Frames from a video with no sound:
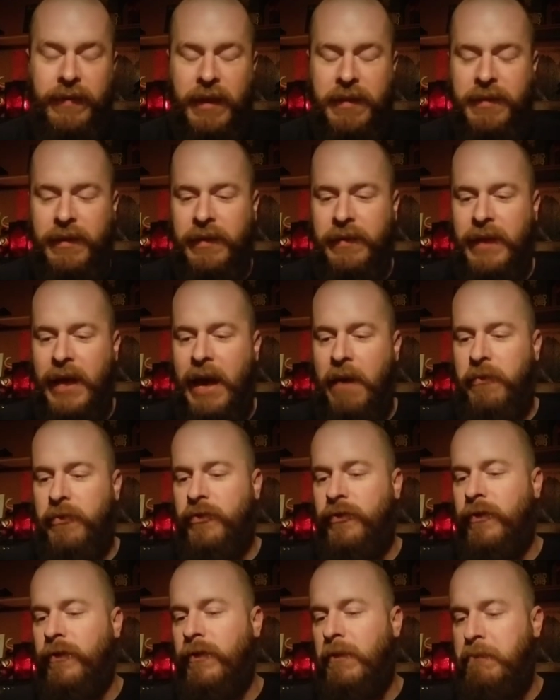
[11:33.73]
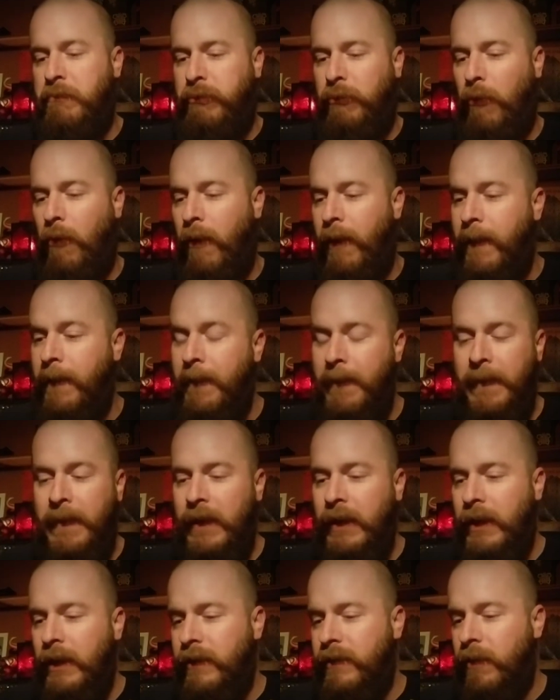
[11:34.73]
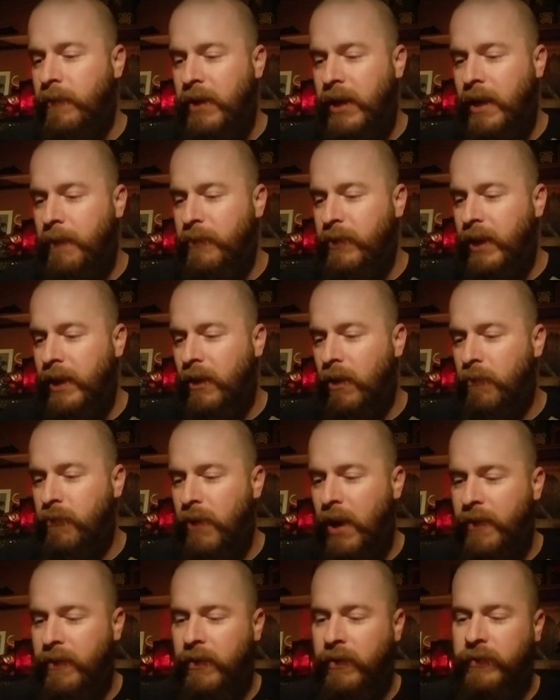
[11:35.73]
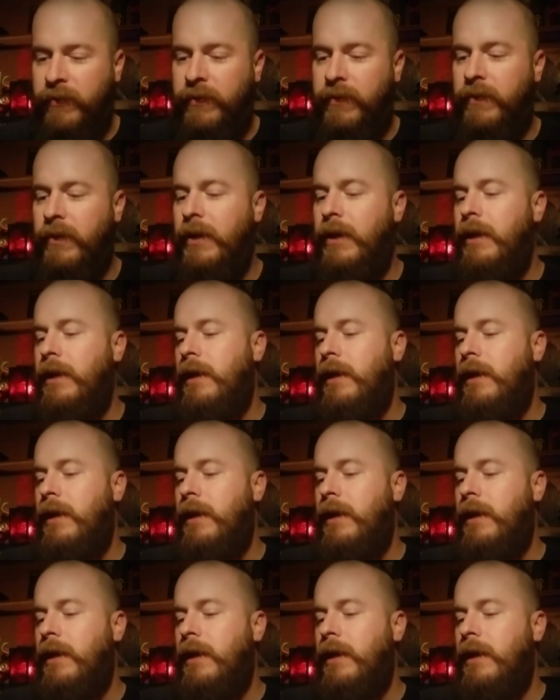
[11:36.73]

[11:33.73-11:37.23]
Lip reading: I think that was just a ploy to manipulate her brothers.